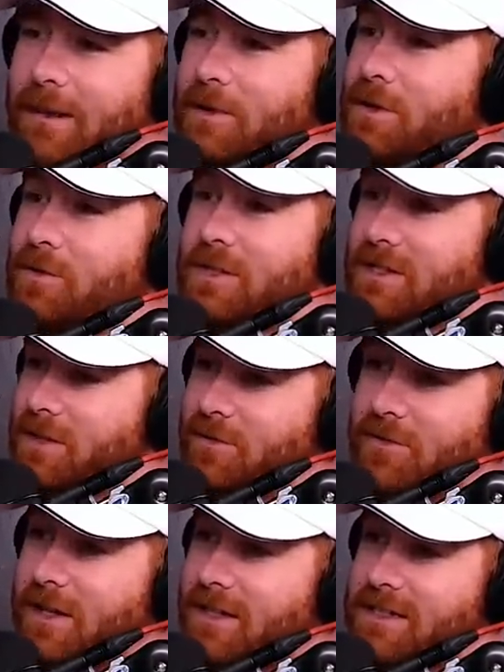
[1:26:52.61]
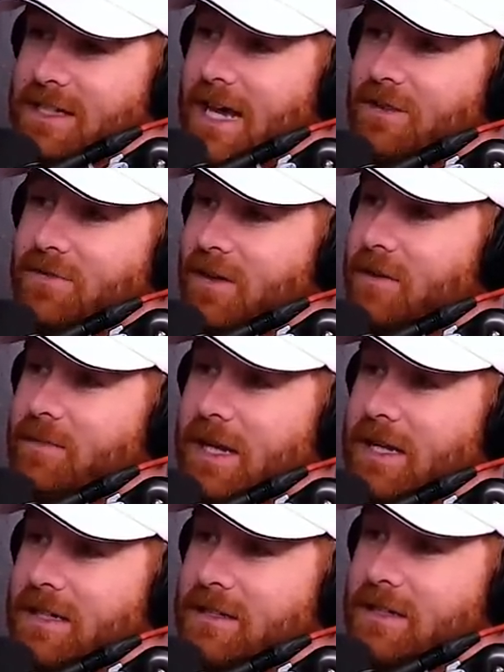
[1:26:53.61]
I'm gonna do these little fucking side fun
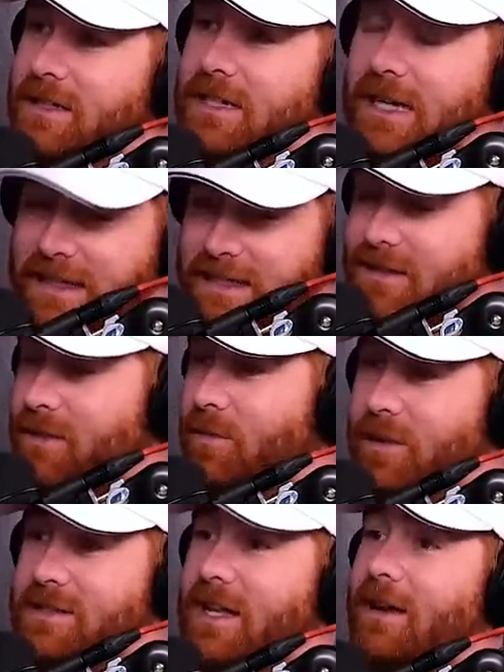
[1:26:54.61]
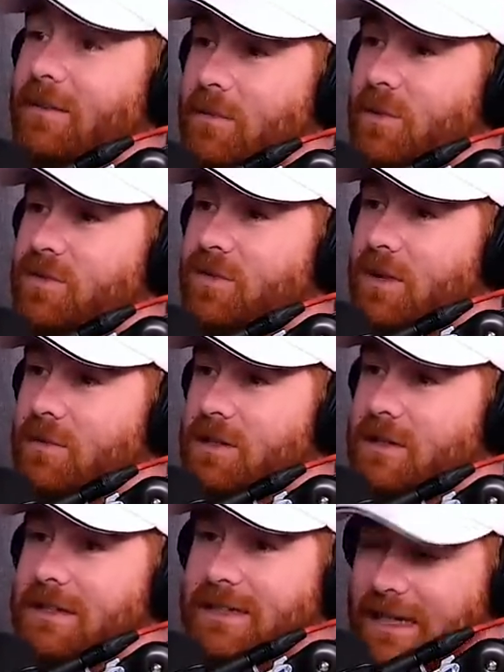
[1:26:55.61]
paintings, and these are the ones I have the most fun with.